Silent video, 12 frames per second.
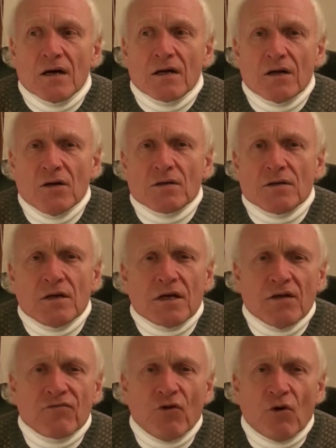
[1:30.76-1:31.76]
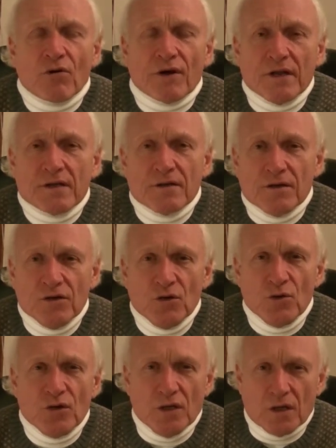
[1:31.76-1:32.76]
Looking forward into the new
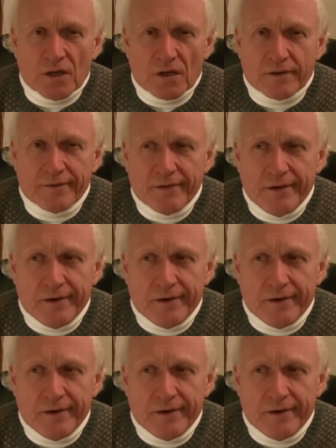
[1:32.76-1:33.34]
year,